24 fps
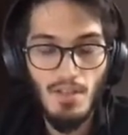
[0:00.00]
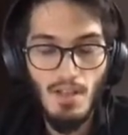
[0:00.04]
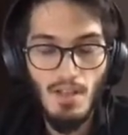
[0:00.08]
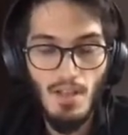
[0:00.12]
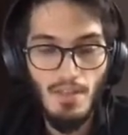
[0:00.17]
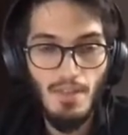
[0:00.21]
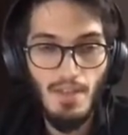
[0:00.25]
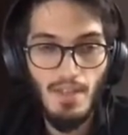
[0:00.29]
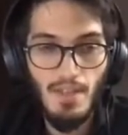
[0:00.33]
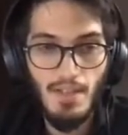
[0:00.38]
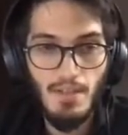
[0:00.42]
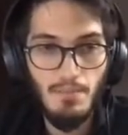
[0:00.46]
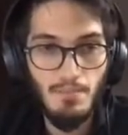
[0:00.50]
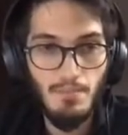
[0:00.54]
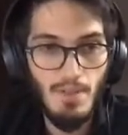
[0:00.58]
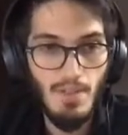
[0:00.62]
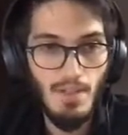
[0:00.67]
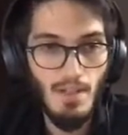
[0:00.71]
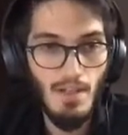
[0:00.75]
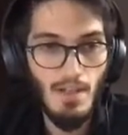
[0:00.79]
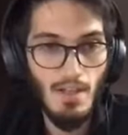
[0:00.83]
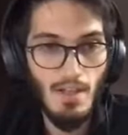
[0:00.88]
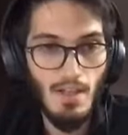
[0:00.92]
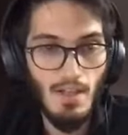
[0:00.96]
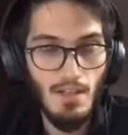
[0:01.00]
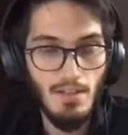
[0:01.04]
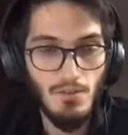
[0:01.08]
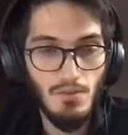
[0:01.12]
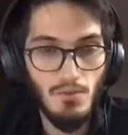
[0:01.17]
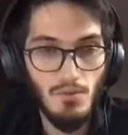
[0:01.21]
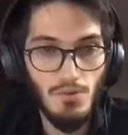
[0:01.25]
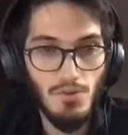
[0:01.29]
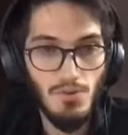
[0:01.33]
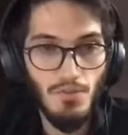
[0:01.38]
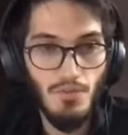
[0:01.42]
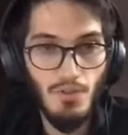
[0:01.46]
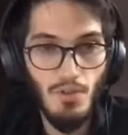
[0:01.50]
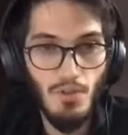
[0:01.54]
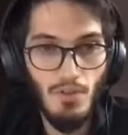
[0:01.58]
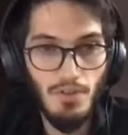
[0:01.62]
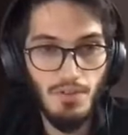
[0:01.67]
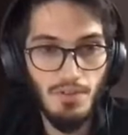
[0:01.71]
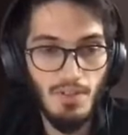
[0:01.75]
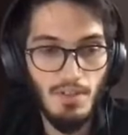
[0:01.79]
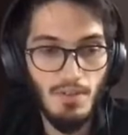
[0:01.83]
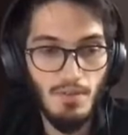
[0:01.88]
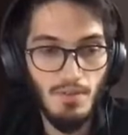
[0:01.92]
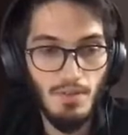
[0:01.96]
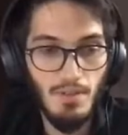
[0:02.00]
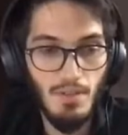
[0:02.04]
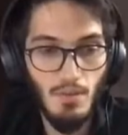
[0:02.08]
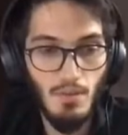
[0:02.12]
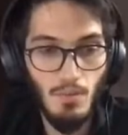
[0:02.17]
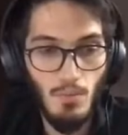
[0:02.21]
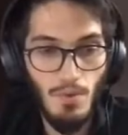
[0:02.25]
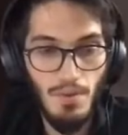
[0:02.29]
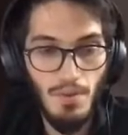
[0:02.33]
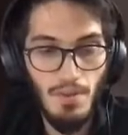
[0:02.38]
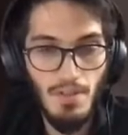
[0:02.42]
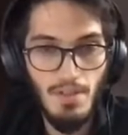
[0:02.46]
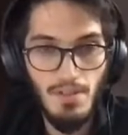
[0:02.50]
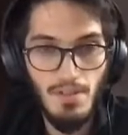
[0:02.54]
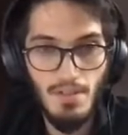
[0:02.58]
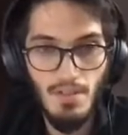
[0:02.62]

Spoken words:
that can be a source of content with this